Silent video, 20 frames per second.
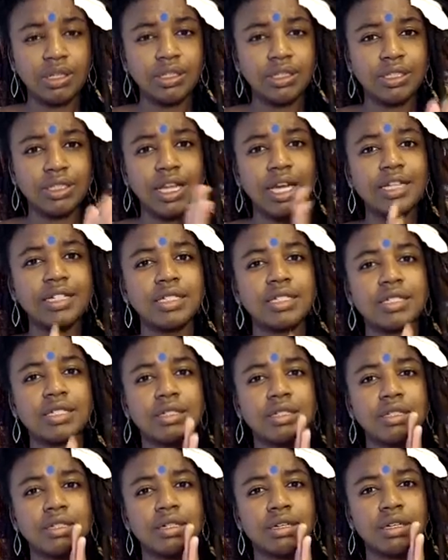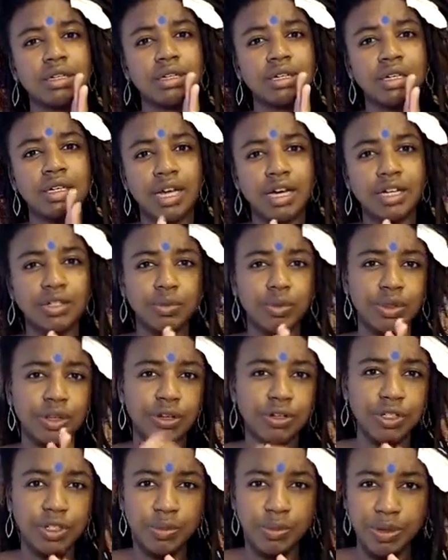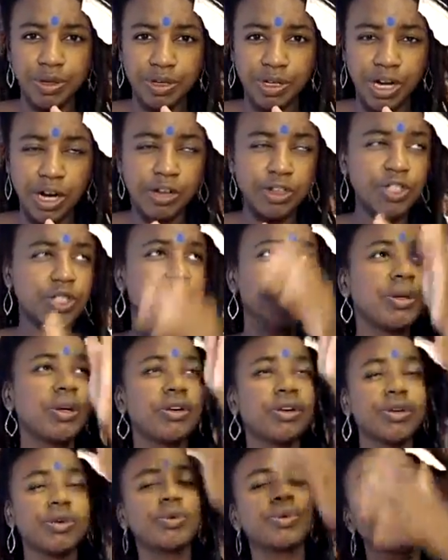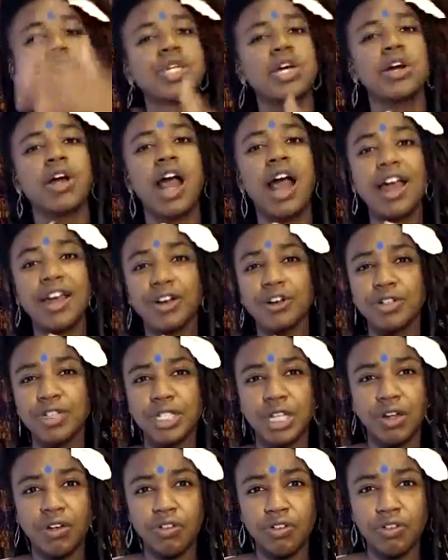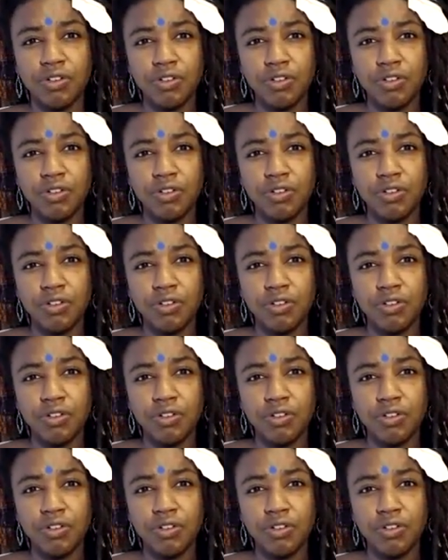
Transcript: let's connect with our spirit who is our higher self.